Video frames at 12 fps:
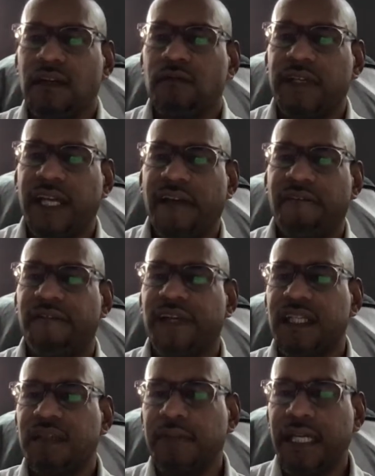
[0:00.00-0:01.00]
We got
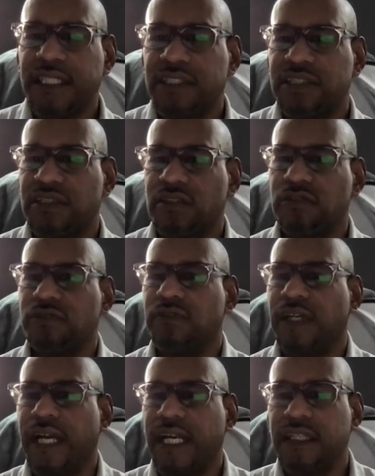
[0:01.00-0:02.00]
Philly minus 2
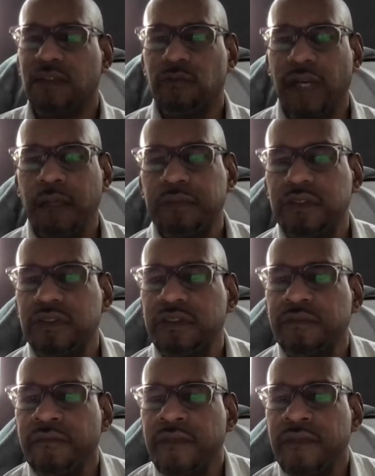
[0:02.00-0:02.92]
at the Raptors.